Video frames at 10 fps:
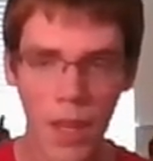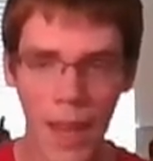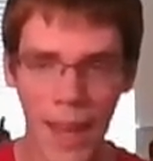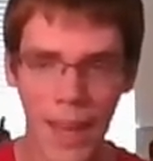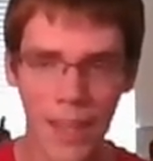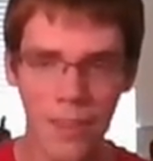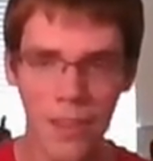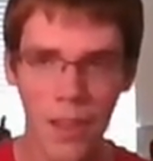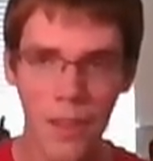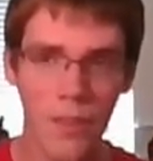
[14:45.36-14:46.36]

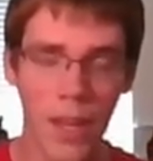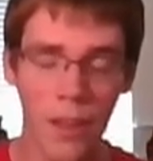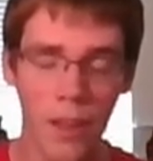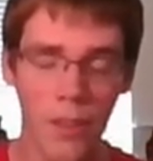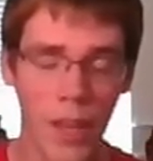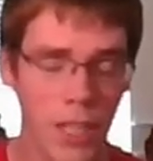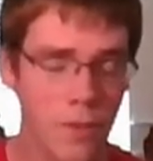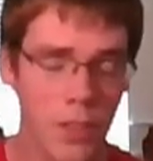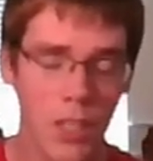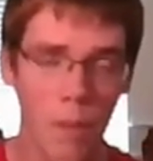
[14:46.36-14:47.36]
And thanks
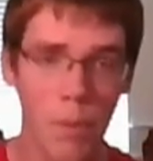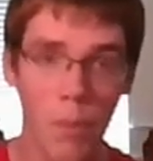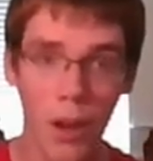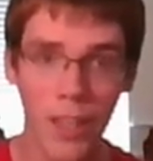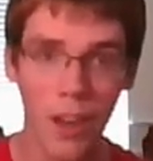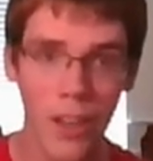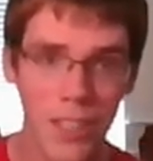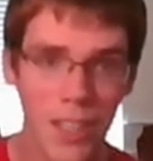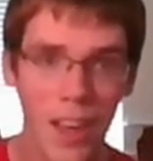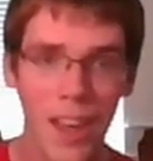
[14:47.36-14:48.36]
for stopping by,
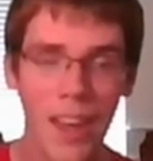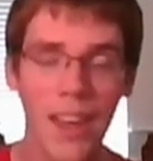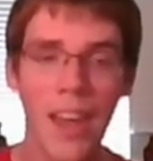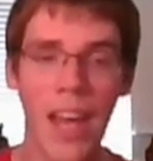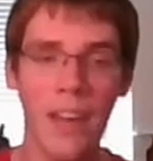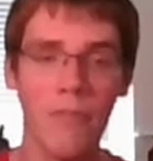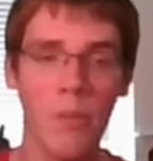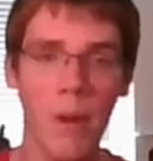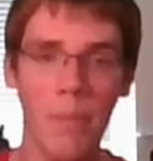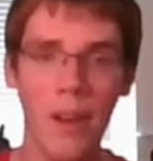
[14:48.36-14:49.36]
guys. And
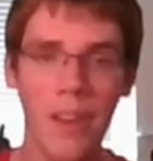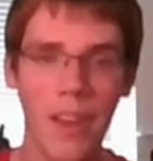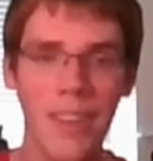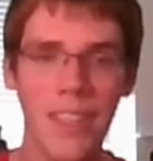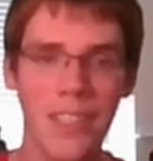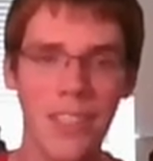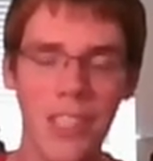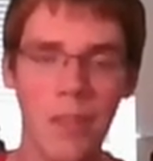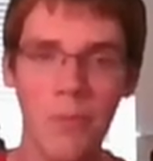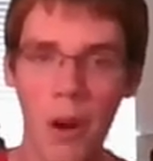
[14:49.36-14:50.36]
remember, this is
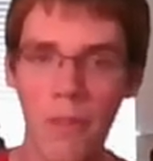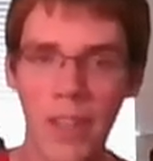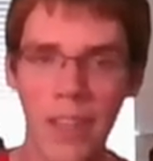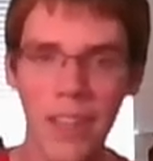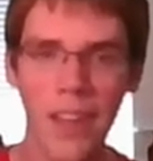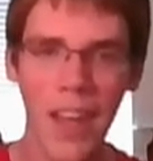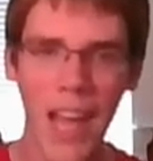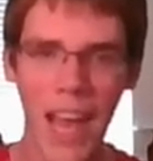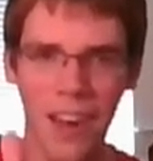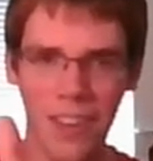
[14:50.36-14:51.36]
Simra over here,
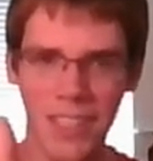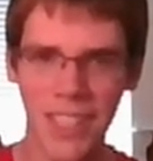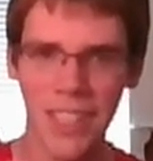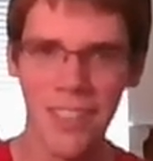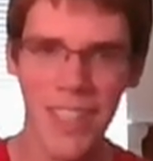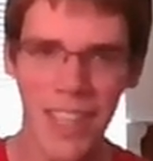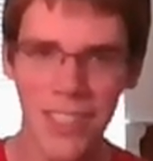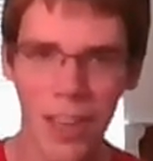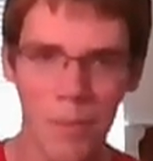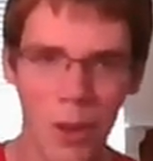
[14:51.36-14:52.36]
and I'll see you next
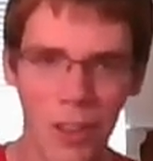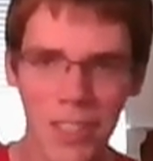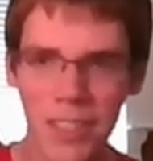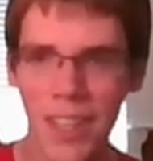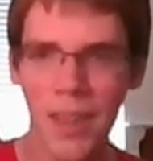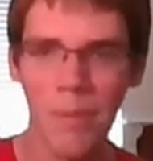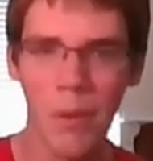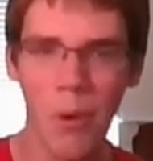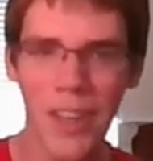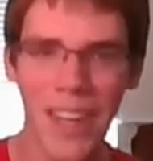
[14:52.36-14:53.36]
time, guys.
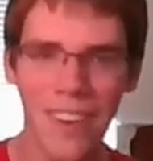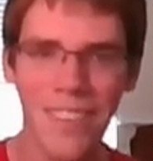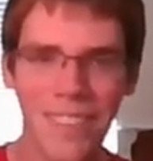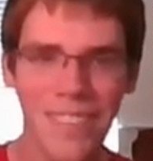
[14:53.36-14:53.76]
Bye-bye now.